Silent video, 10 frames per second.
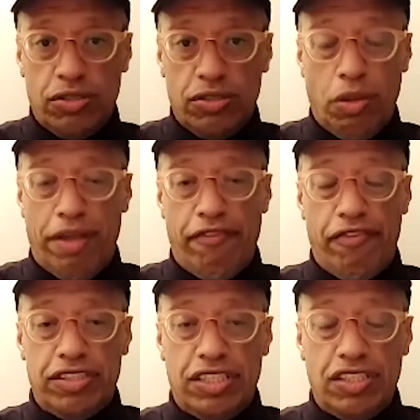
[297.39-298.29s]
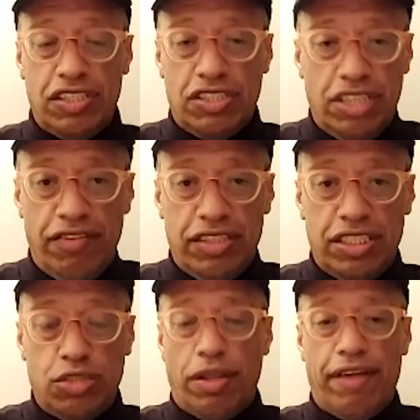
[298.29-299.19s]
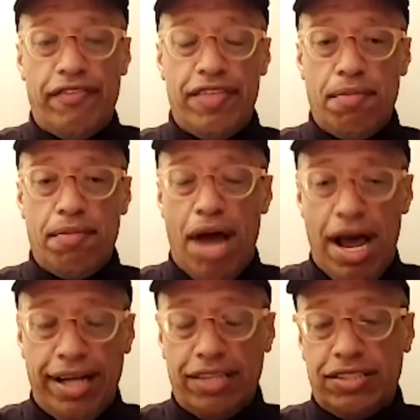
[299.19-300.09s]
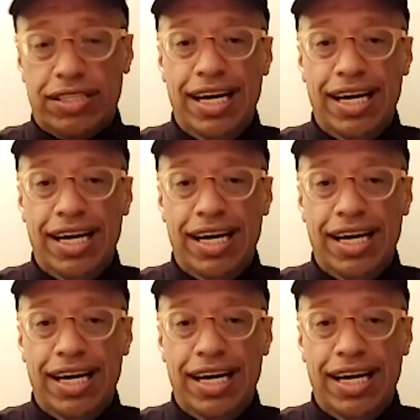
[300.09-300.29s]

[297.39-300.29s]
whether it's in the services, whether it's in the products,